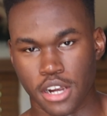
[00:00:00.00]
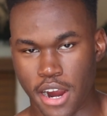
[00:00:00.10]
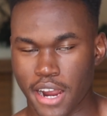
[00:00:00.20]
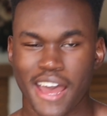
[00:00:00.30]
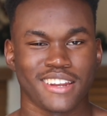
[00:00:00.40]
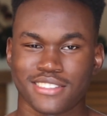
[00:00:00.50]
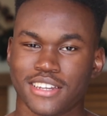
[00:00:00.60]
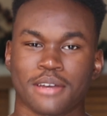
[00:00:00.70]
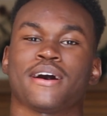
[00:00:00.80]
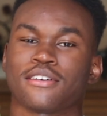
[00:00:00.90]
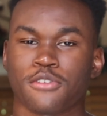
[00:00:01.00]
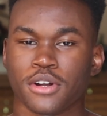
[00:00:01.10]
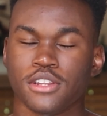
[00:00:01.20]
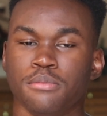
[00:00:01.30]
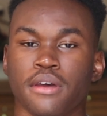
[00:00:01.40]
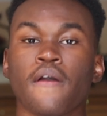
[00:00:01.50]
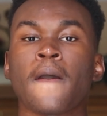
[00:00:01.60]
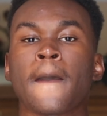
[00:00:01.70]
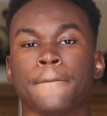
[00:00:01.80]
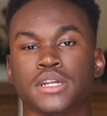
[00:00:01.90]
All right, I had to think about it for a little bit,
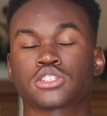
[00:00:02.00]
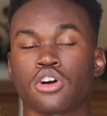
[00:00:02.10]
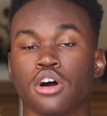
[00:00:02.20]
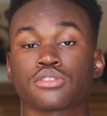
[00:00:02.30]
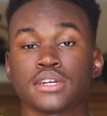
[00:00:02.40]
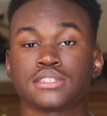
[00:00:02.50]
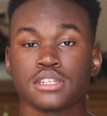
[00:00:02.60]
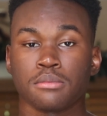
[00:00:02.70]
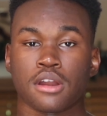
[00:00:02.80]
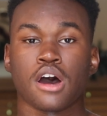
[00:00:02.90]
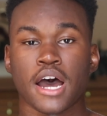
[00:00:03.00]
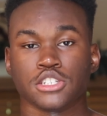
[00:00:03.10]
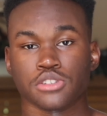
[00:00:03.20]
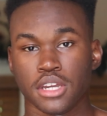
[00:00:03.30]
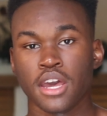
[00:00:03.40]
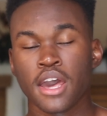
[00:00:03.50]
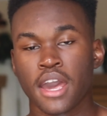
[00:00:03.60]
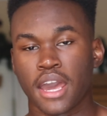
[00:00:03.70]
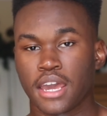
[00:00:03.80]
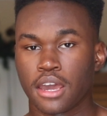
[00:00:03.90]
but it's called creatine monohydrate.
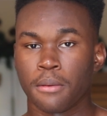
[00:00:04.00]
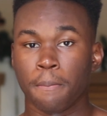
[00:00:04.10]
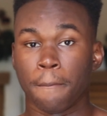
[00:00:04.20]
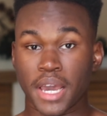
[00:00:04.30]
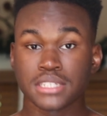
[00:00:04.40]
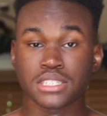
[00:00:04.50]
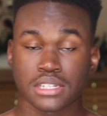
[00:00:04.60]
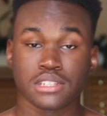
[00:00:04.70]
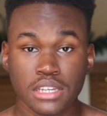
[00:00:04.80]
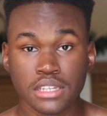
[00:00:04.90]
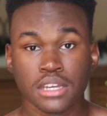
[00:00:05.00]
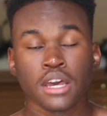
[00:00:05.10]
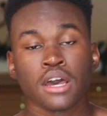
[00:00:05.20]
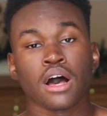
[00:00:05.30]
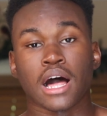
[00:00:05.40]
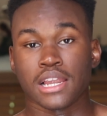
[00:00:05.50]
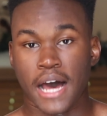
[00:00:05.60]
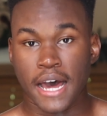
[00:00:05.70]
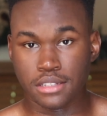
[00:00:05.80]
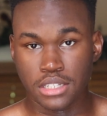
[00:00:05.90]
And basically, a
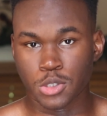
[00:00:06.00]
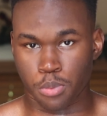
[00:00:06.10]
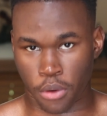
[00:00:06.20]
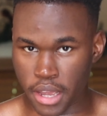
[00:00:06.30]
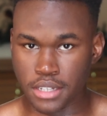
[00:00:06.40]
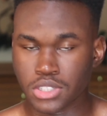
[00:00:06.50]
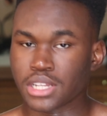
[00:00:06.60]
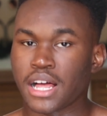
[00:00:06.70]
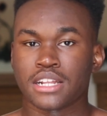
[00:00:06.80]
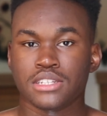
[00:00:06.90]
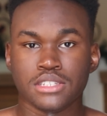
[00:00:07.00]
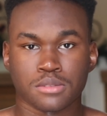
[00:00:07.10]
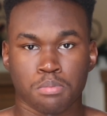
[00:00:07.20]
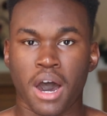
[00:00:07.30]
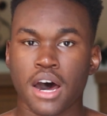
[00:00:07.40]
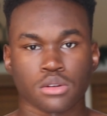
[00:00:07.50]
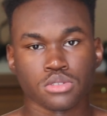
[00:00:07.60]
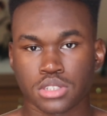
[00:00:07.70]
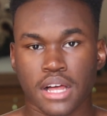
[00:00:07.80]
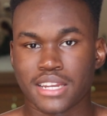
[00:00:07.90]
lot of these brands, a lot of these
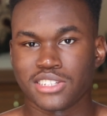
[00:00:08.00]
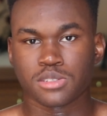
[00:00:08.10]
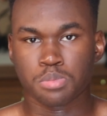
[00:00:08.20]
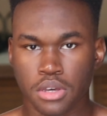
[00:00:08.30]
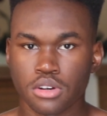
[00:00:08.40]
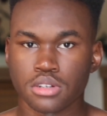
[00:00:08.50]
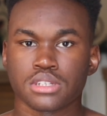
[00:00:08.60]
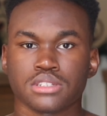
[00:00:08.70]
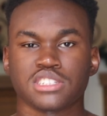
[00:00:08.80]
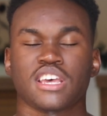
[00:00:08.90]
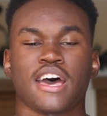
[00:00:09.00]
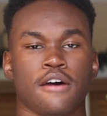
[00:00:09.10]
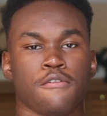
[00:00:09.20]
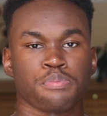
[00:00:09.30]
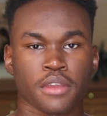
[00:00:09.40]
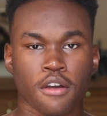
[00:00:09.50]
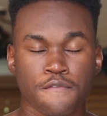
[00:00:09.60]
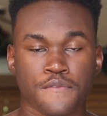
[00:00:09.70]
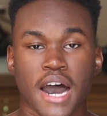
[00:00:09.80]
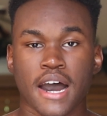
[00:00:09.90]
bottles, a lot of these pills just have
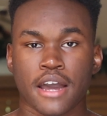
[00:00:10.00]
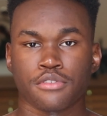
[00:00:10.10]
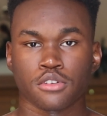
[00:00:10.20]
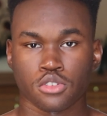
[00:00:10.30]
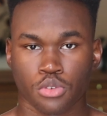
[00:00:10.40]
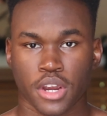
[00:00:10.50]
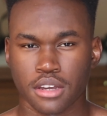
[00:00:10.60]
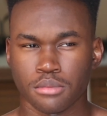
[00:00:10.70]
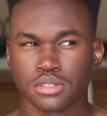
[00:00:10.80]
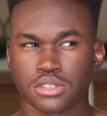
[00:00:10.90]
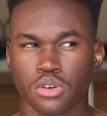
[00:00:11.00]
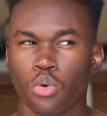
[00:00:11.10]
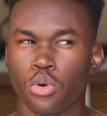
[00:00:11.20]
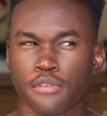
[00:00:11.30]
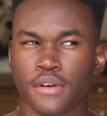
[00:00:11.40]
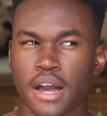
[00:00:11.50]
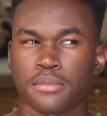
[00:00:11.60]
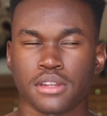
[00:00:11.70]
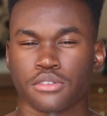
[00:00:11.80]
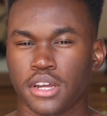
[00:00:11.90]
five grams or five
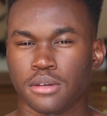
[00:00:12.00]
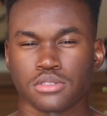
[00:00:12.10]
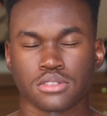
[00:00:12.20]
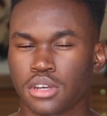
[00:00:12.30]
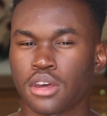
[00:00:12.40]
milligrams.